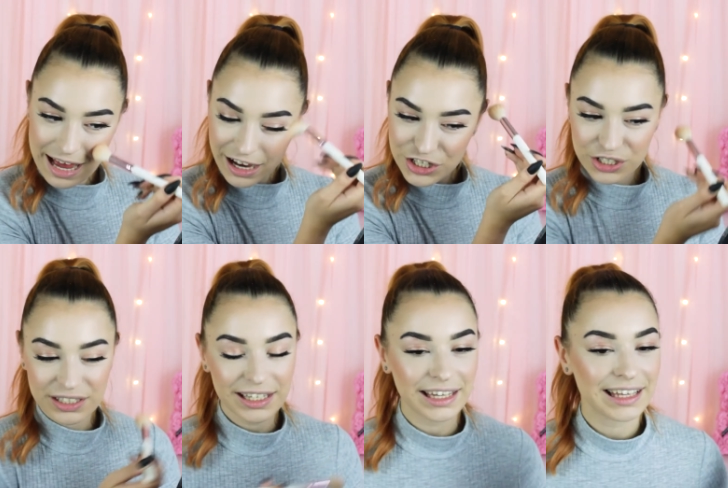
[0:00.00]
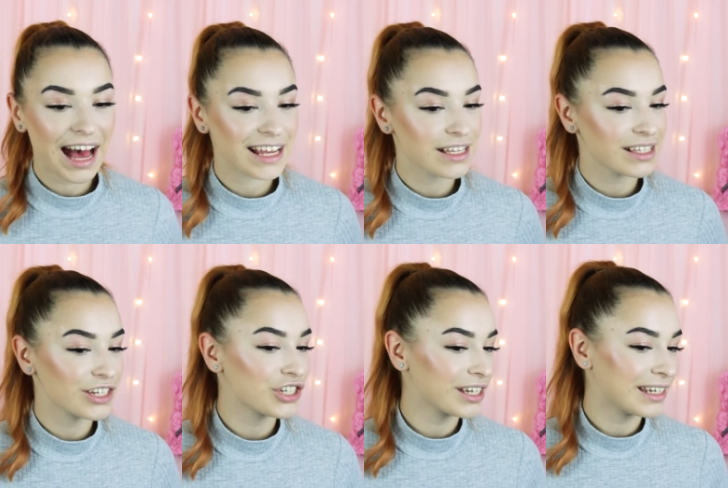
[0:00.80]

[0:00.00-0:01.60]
actually it has such a